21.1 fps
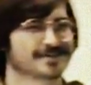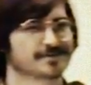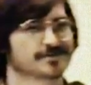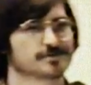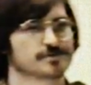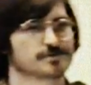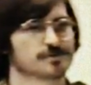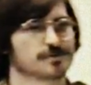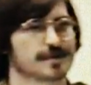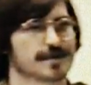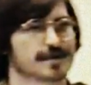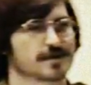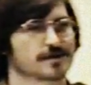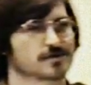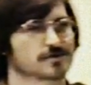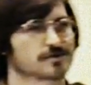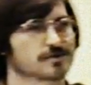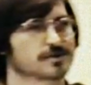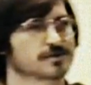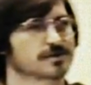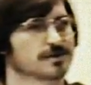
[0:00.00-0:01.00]
to
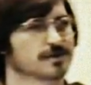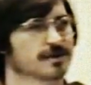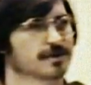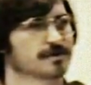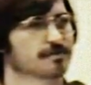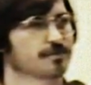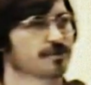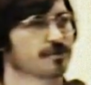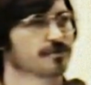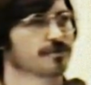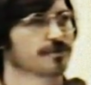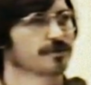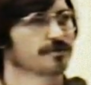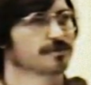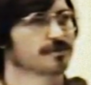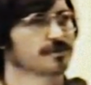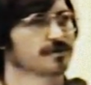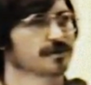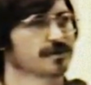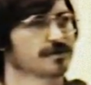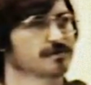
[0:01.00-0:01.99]
actually know how to program
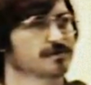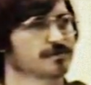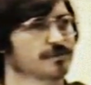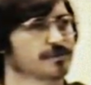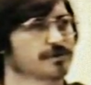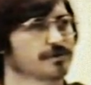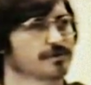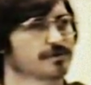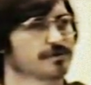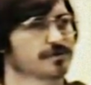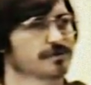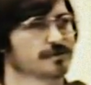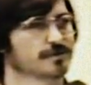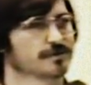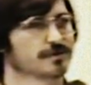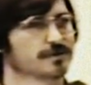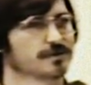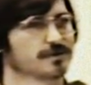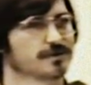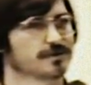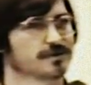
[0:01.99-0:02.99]
in the last 4 years.
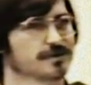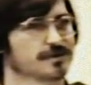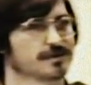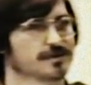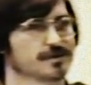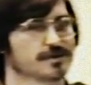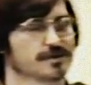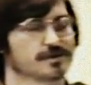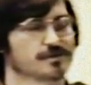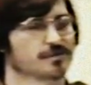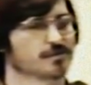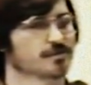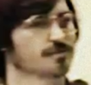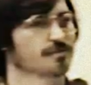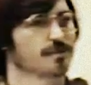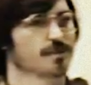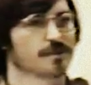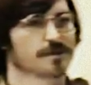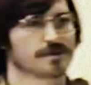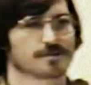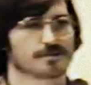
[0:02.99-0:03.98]
It's
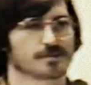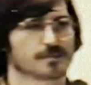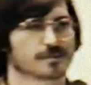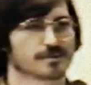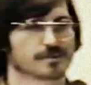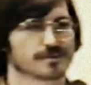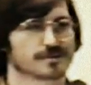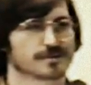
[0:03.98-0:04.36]
remarkable.